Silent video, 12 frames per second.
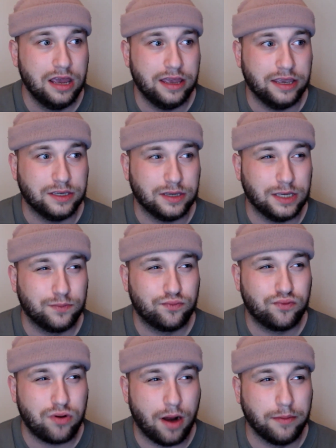is is
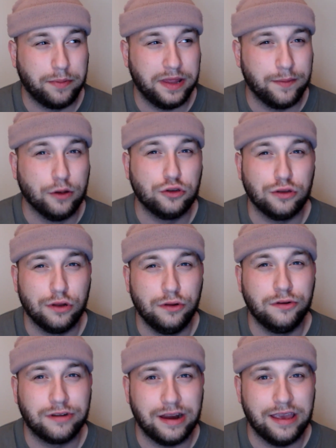probably the most
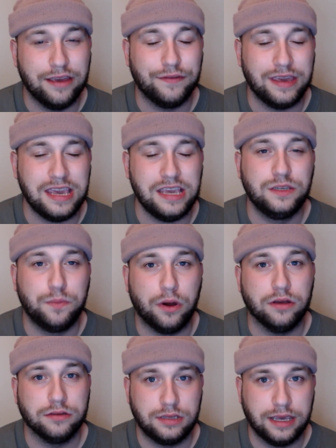lucrative
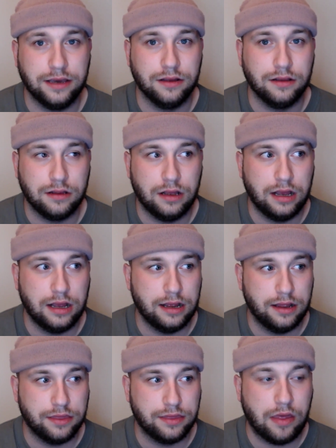esports deal
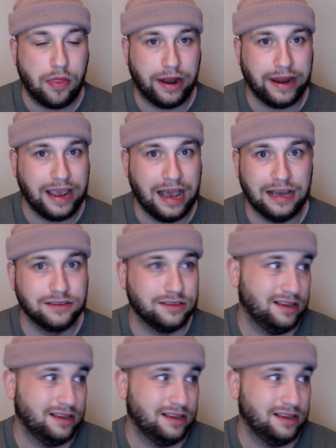uh, that it has.